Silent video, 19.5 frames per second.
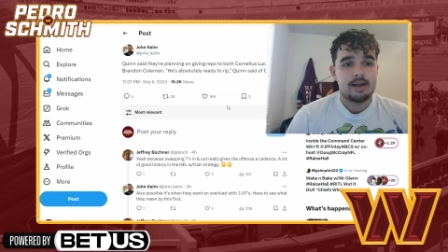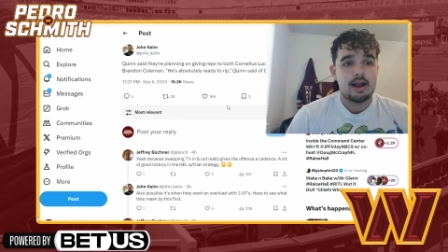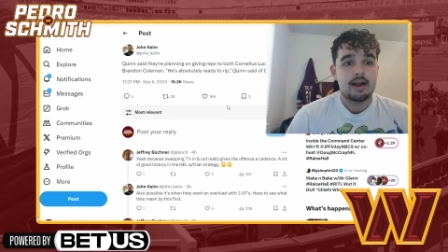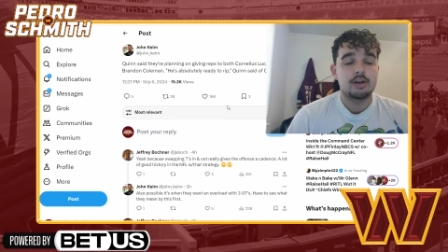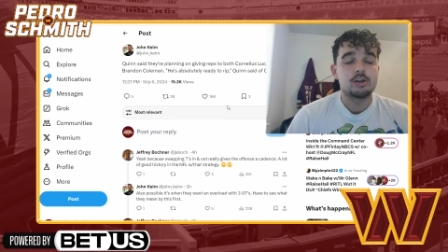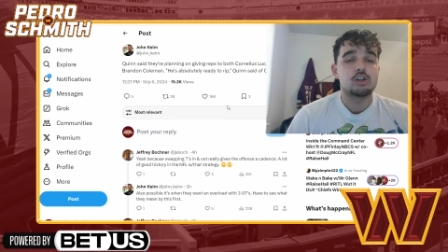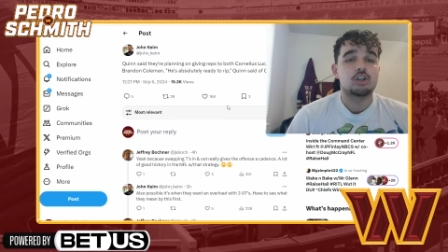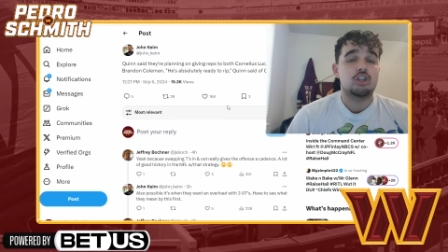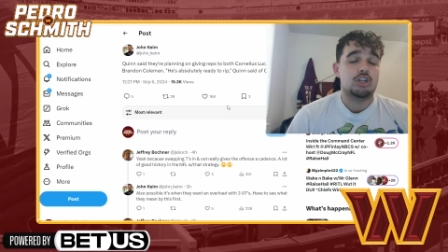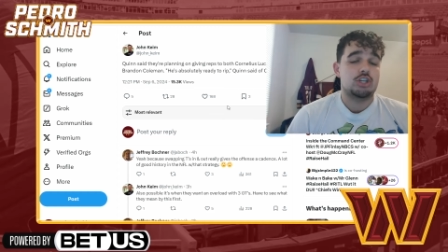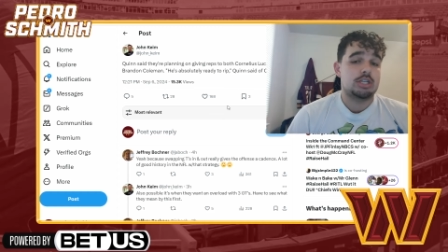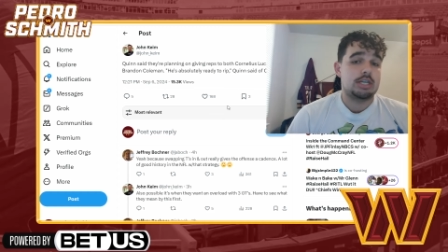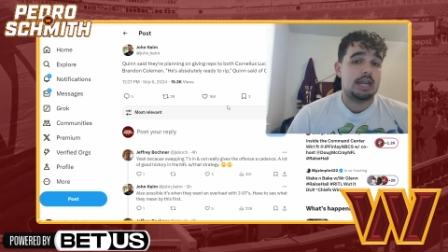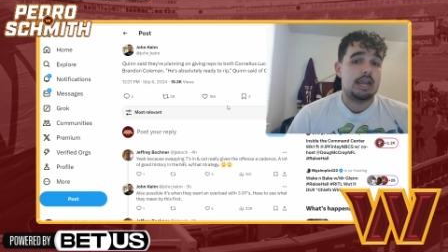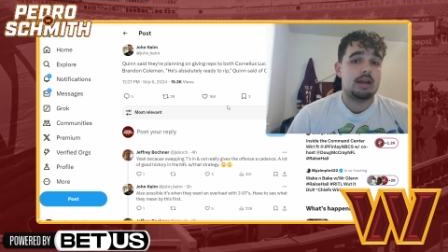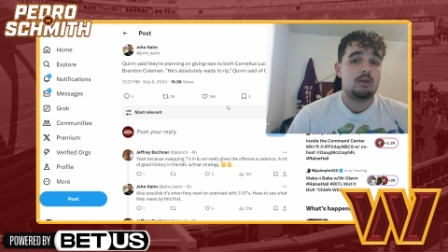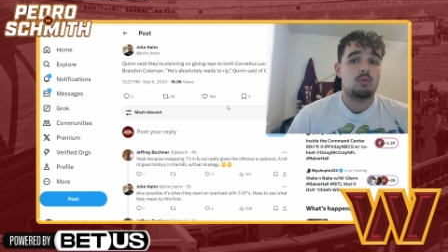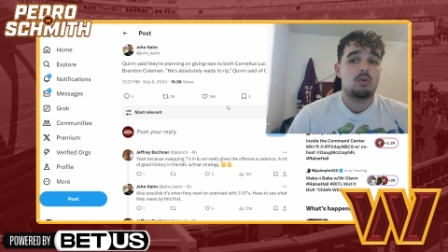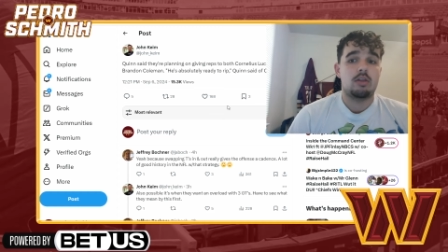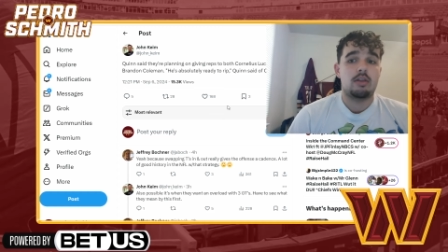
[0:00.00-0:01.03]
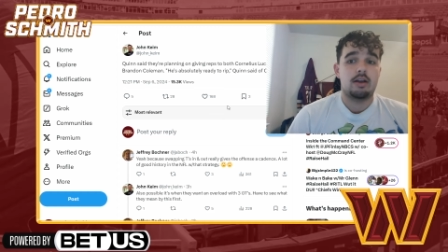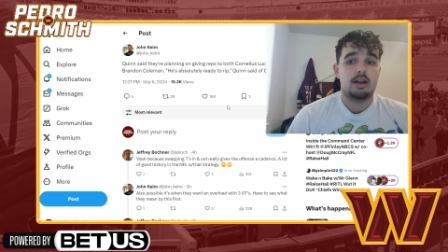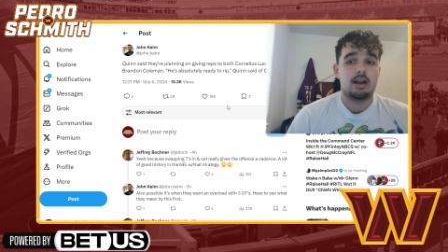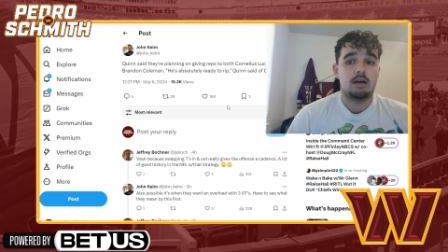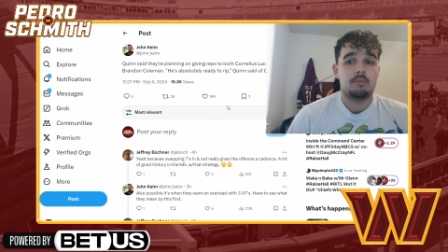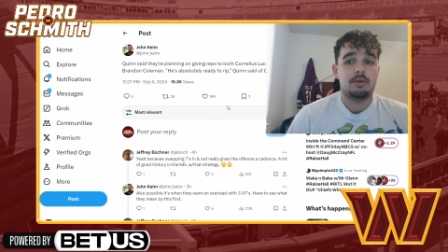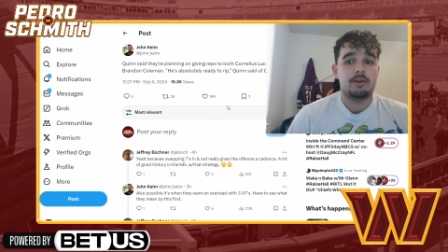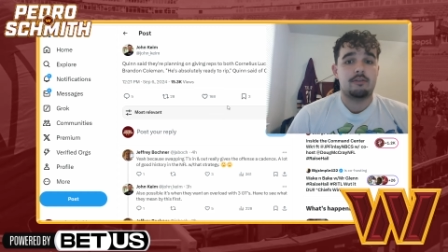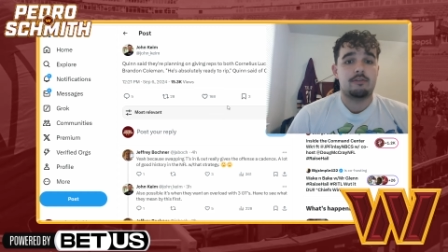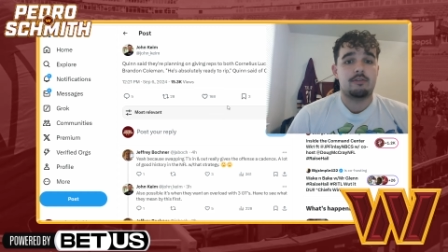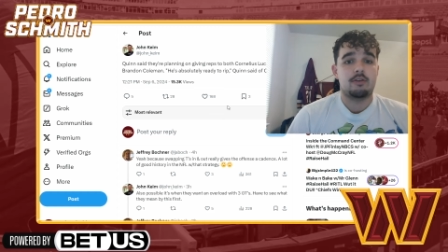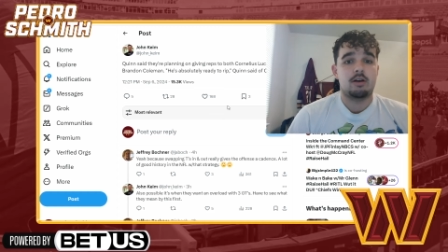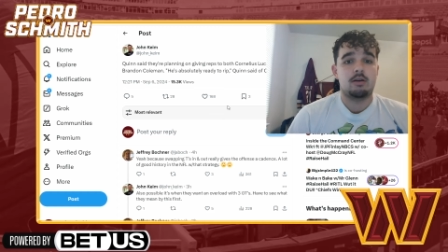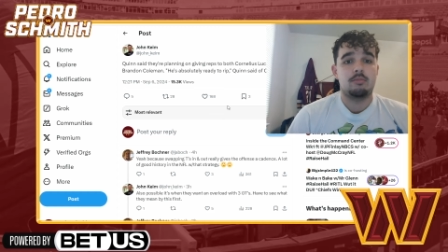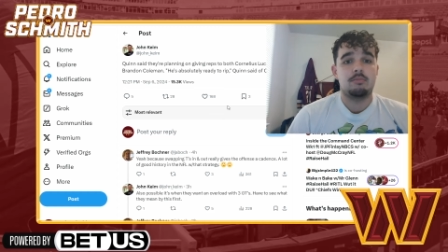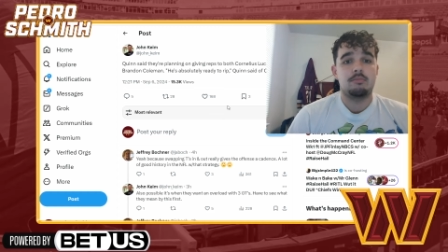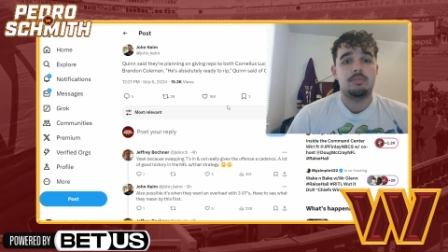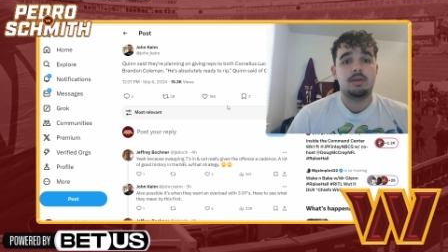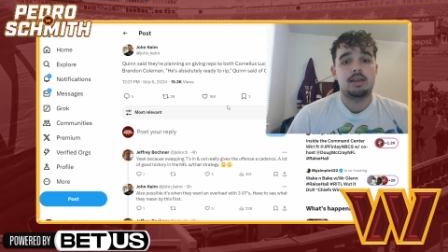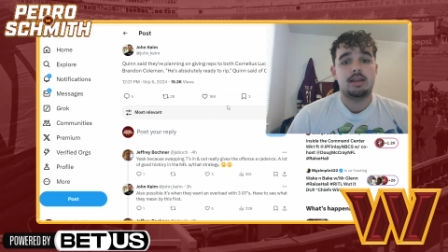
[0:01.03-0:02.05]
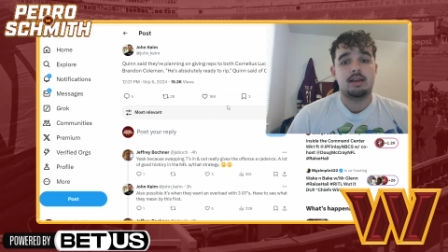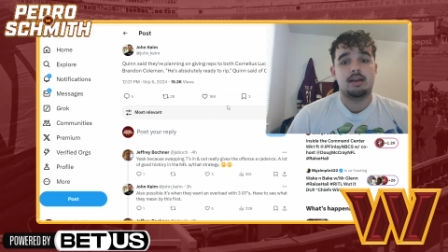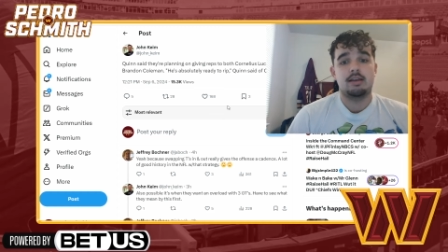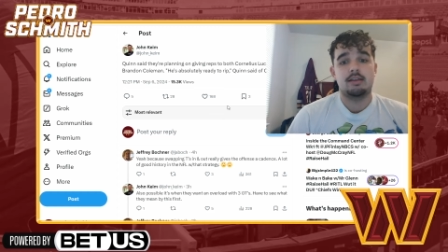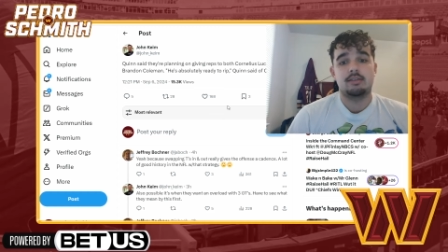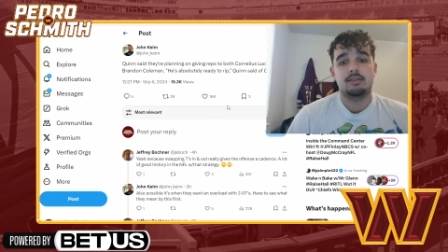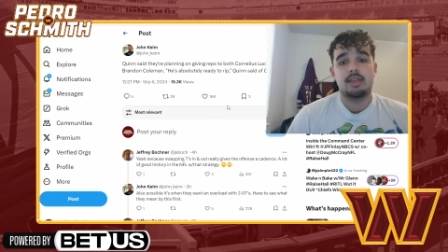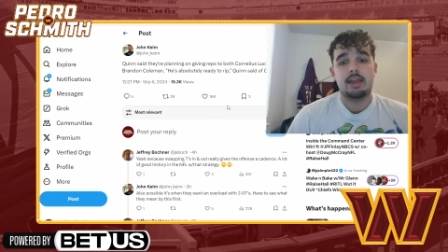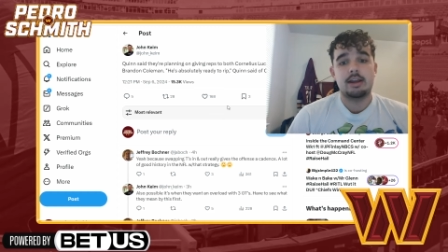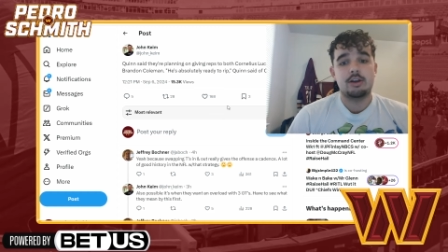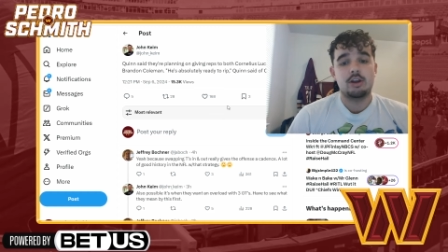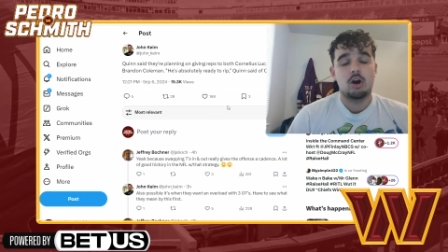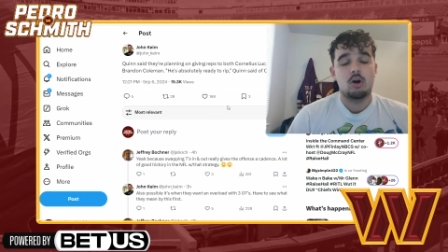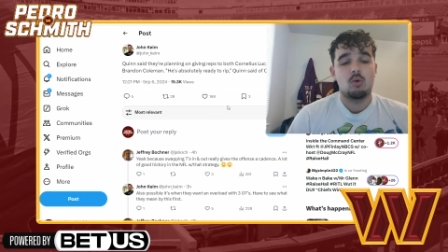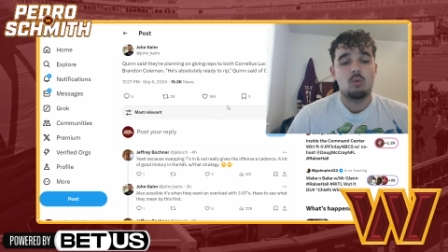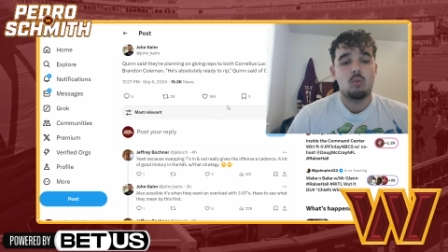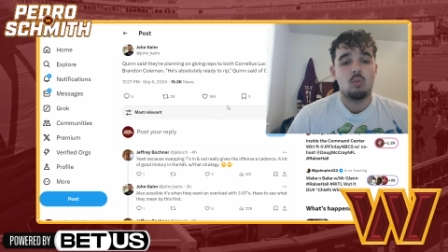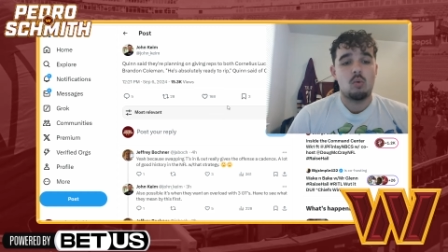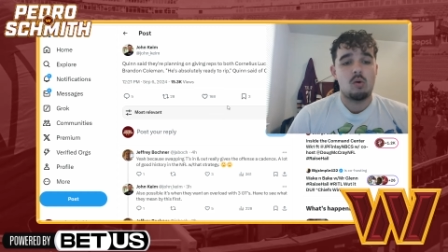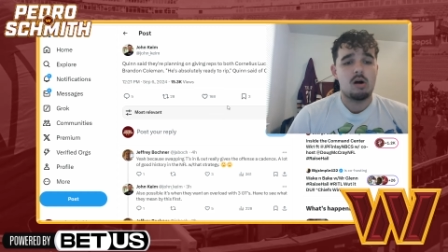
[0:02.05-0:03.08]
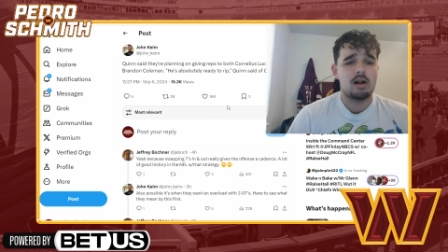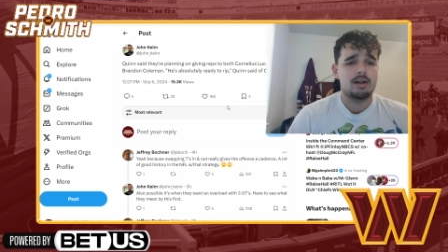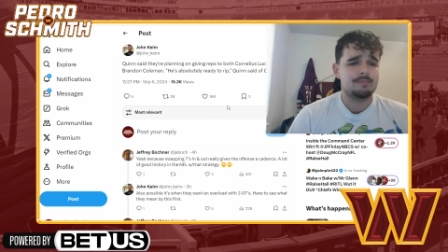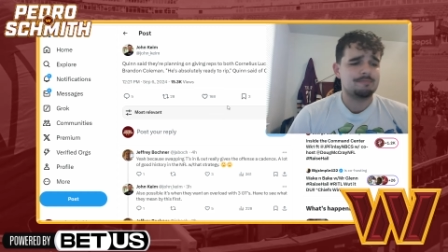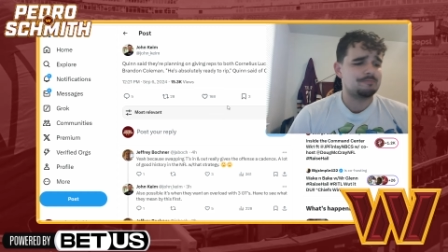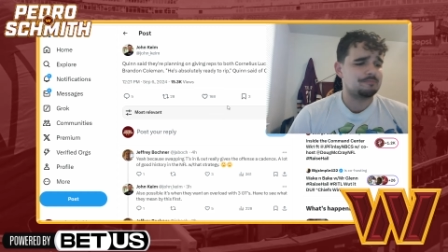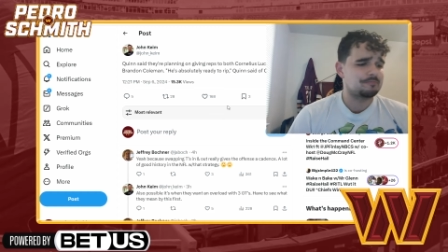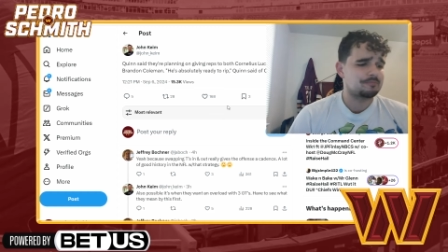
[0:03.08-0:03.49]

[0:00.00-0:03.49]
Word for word: understand where they're coming from because they don't want